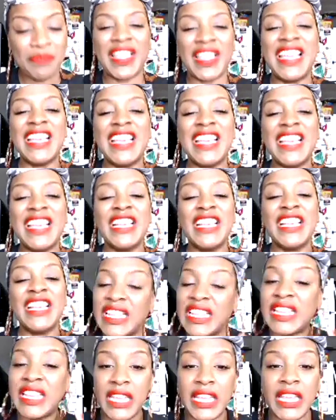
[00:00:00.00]
is
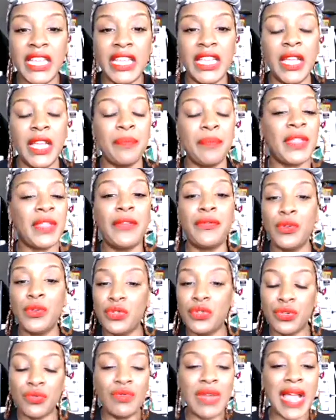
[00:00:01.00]
really key if you
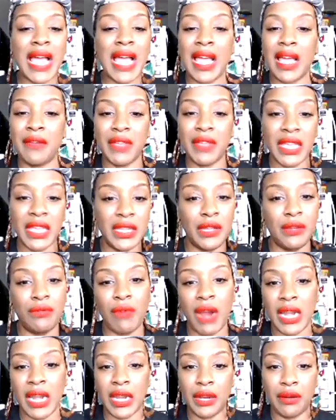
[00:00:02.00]
do not have any
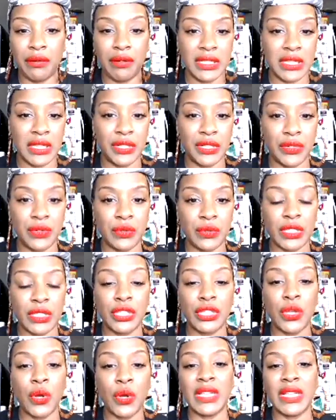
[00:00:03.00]
writing credentials.
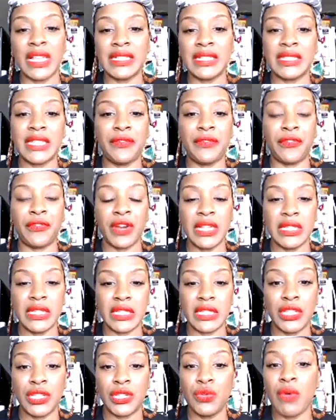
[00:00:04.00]
So let's say, for
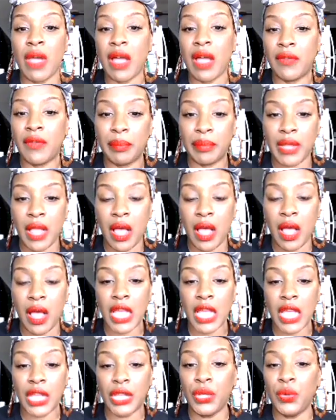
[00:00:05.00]
instance, you have a blog
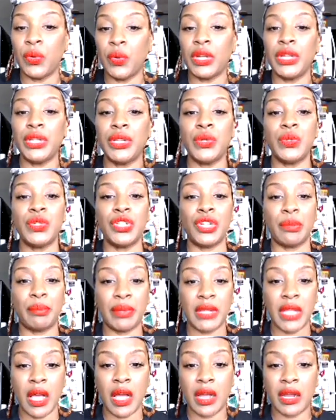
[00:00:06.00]
and you want to use your
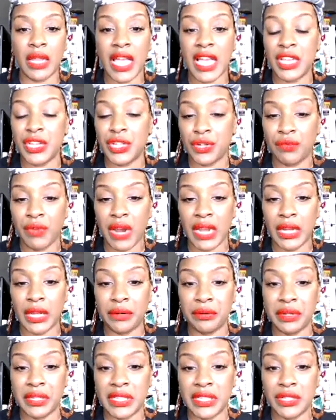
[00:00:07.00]
blog as your writing
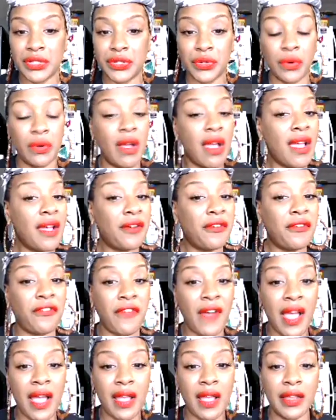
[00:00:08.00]
credential.
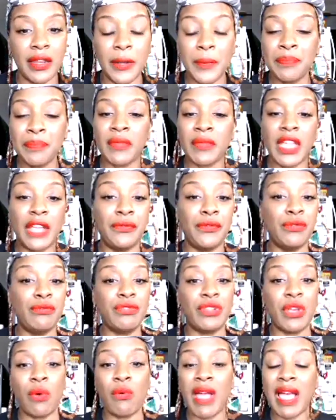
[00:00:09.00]
Fine. If you
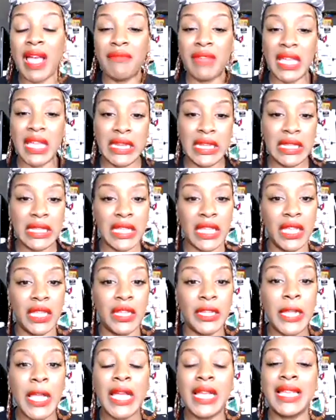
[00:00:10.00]
don't have
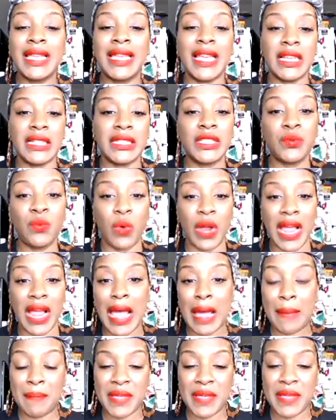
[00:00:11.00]
anything, guess what
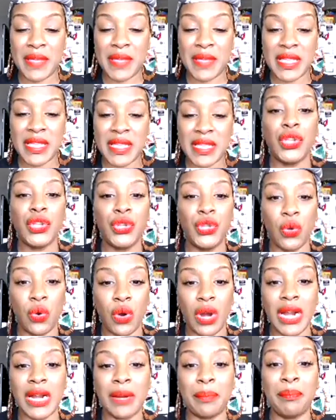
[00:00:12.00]
happens?
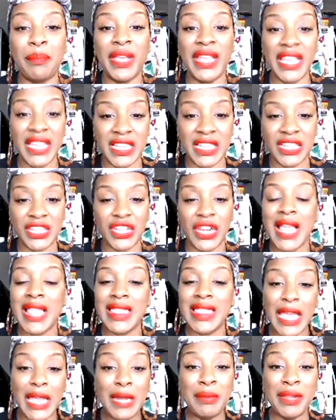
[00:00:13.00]
Your pitch
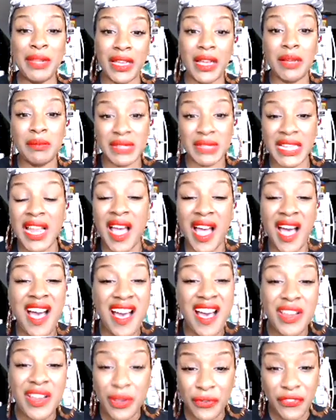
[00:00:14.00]
then becomes an
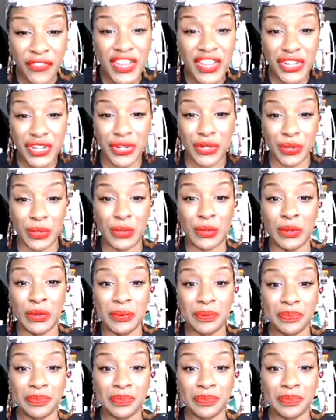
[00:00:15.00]
unofficial